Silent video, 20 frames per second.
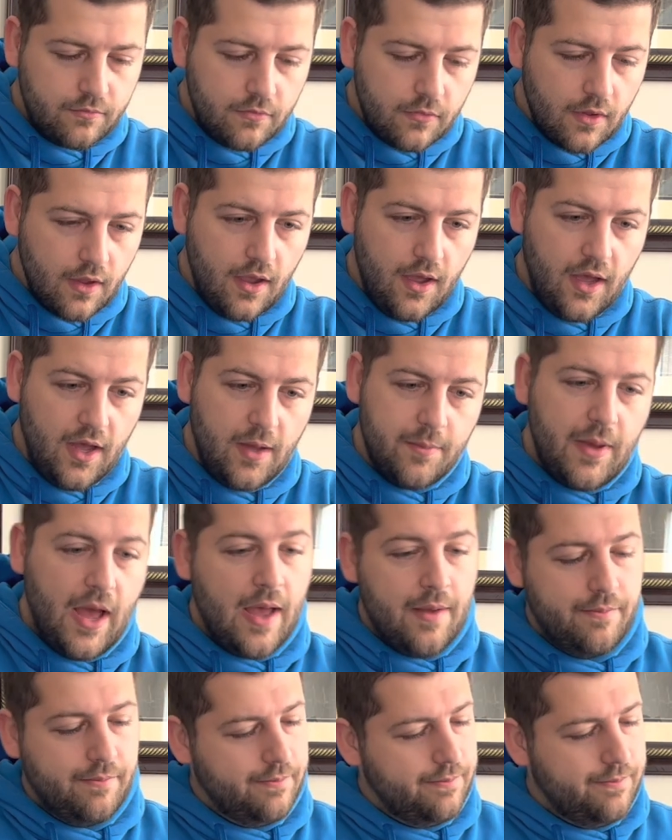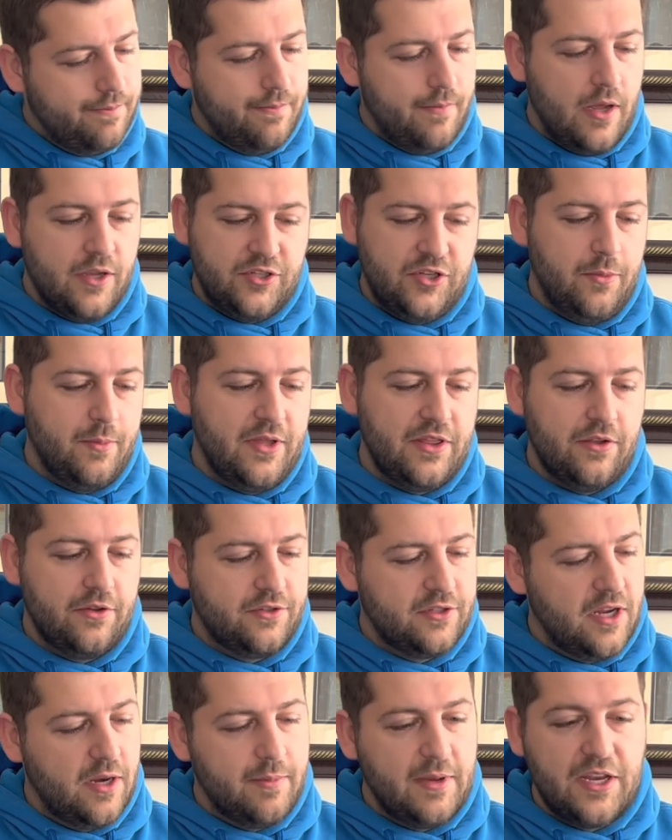I'm assuming there's
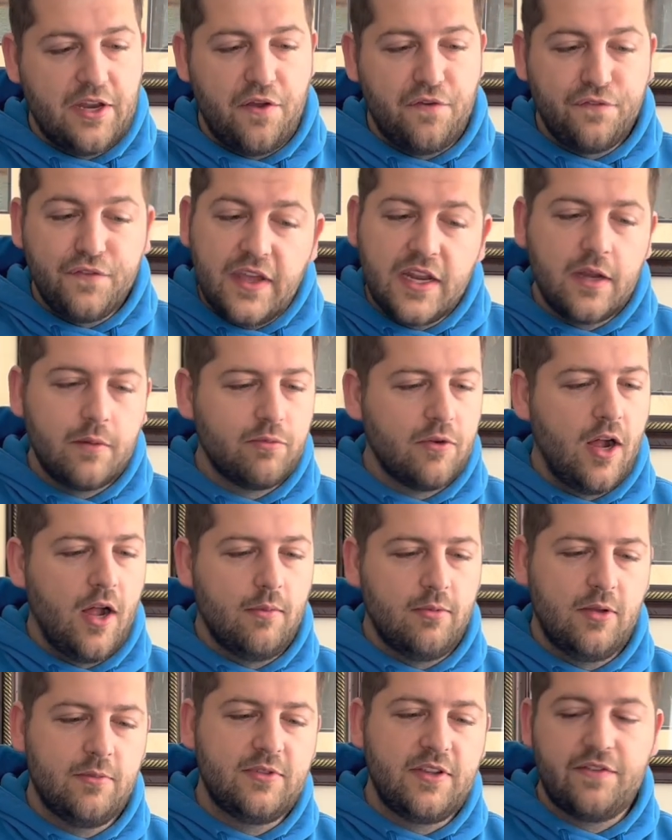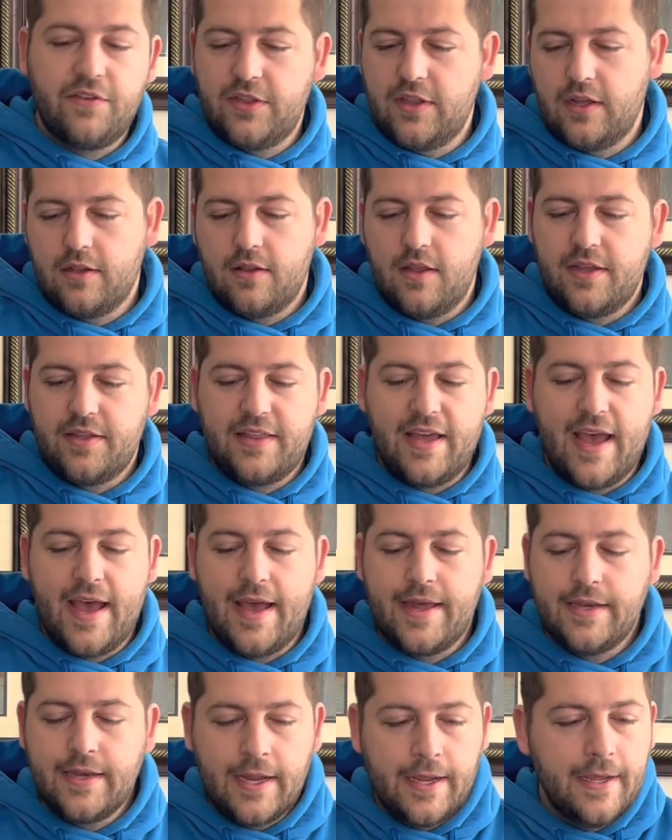going to be no feeding problems, everything like
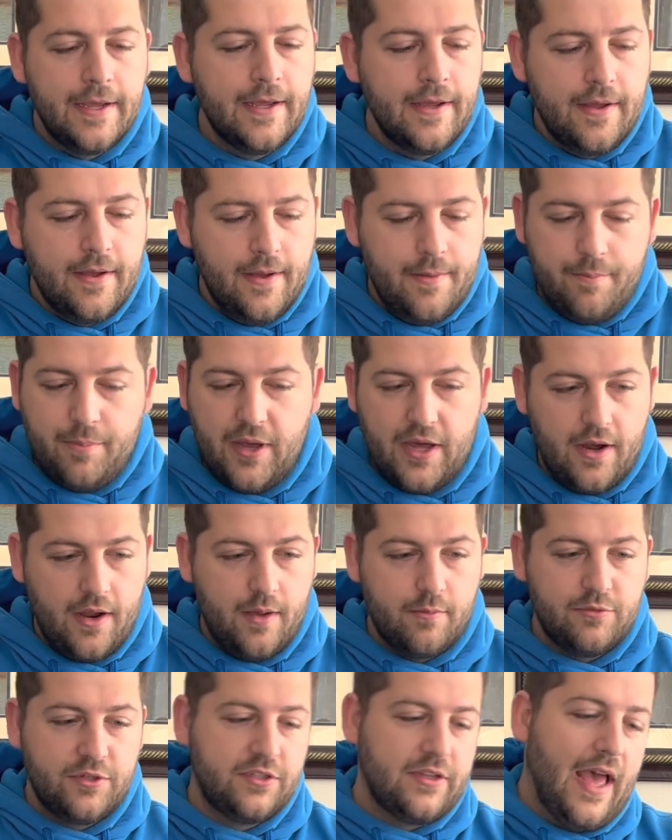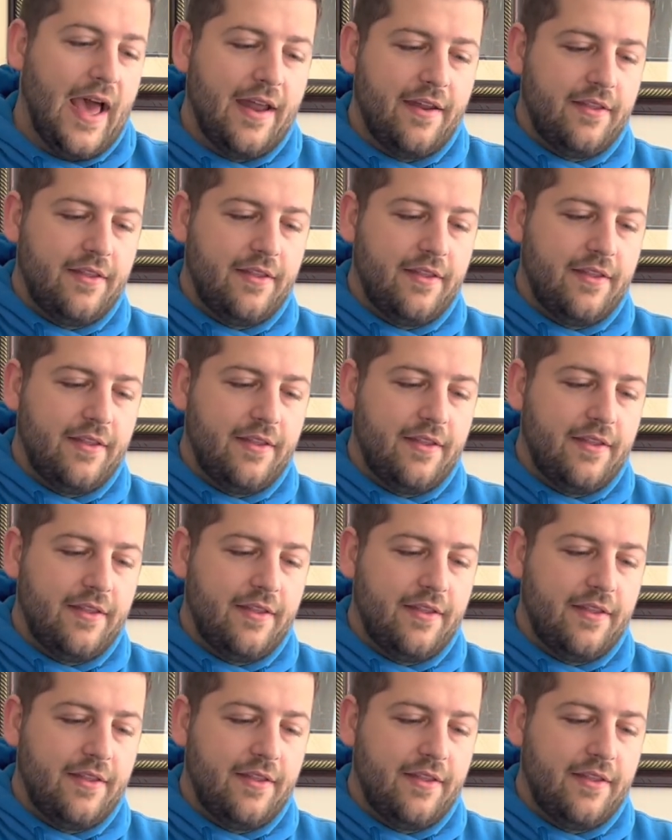that. But just out of the